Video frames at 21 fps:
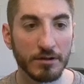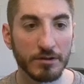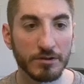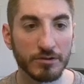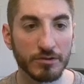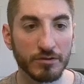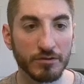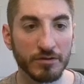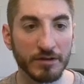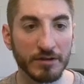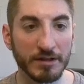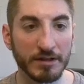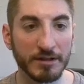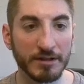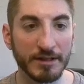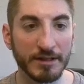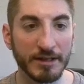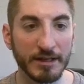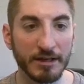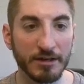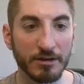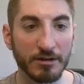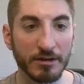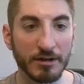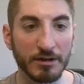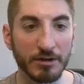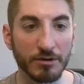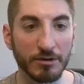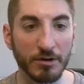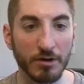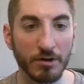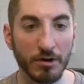So if I click here
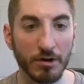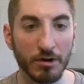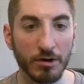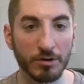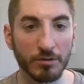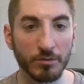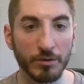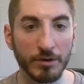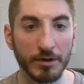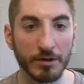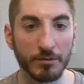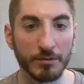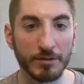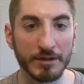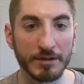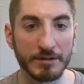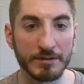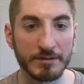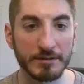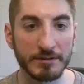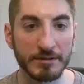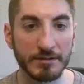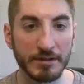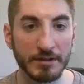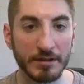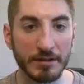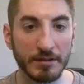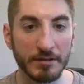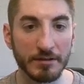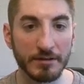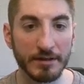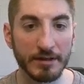and go to hardware, we can
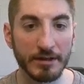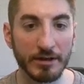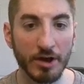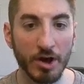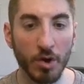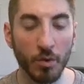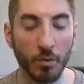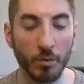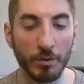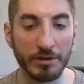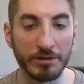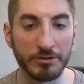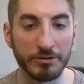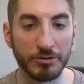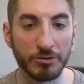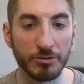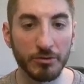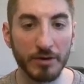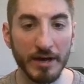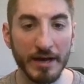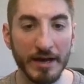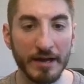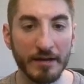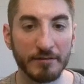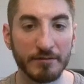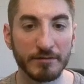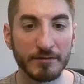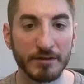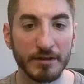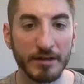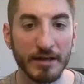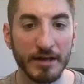see that we do
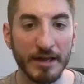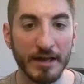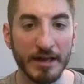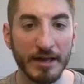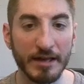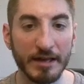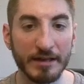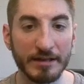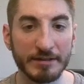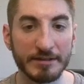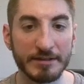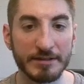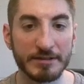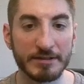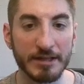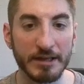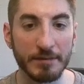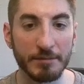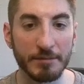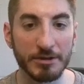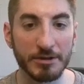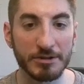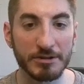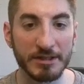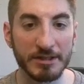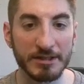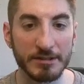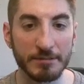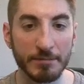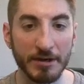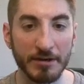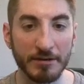have a disk image
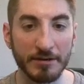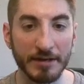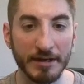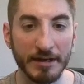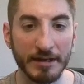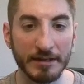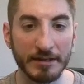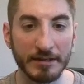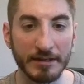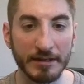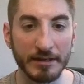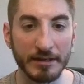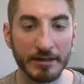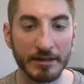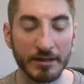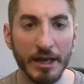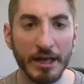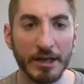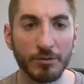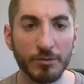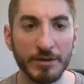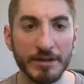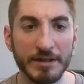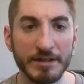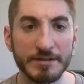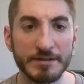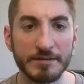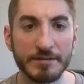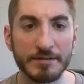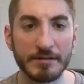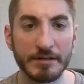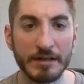that's about 8 gig, and we can
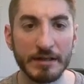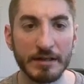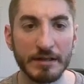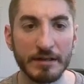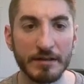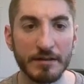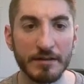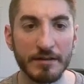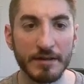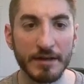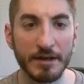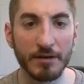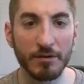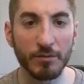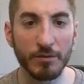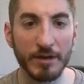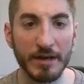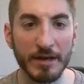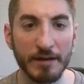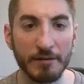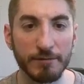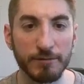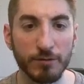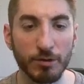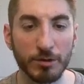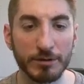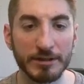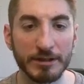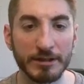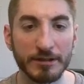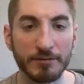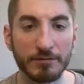see that we have 4
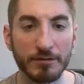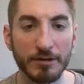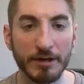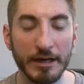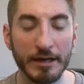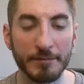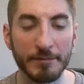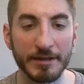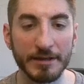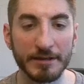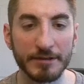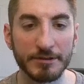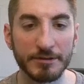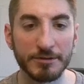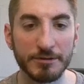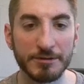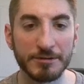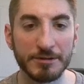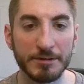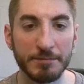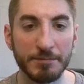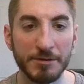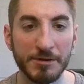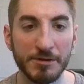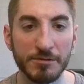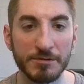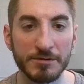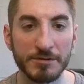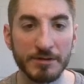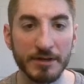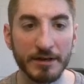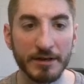gig of RAM and 2
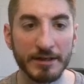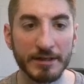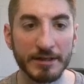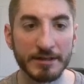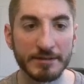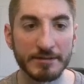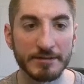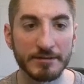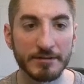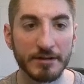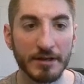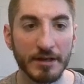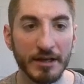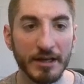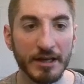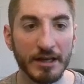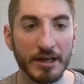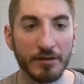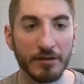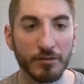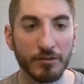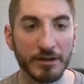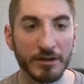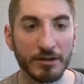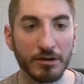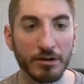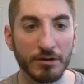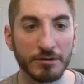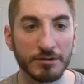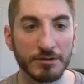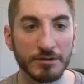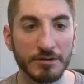CPU sockets. And if we
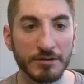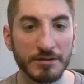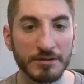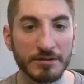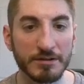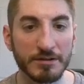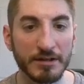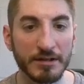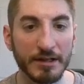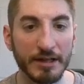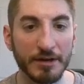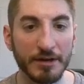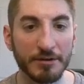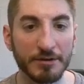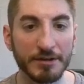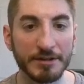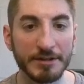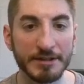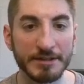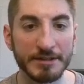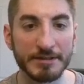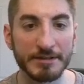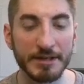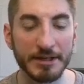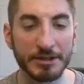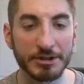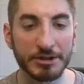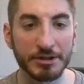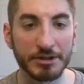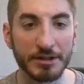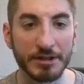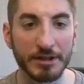go to this cloud init
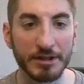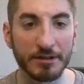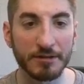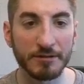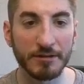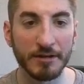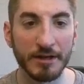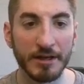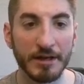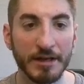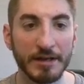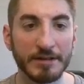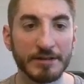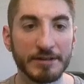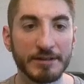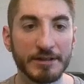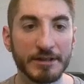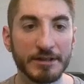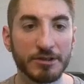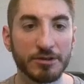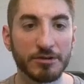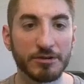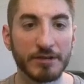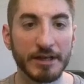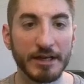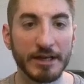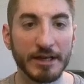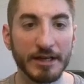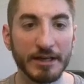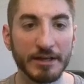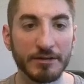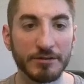section here, it did
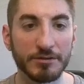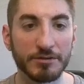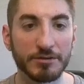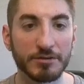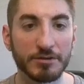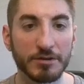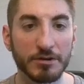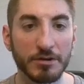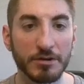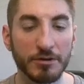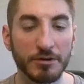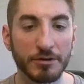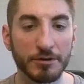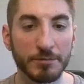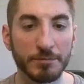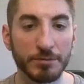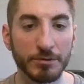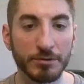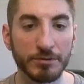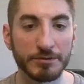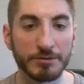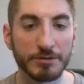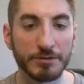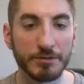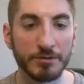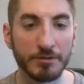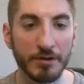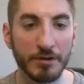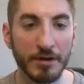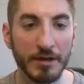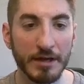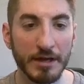create a user called Ubuntu.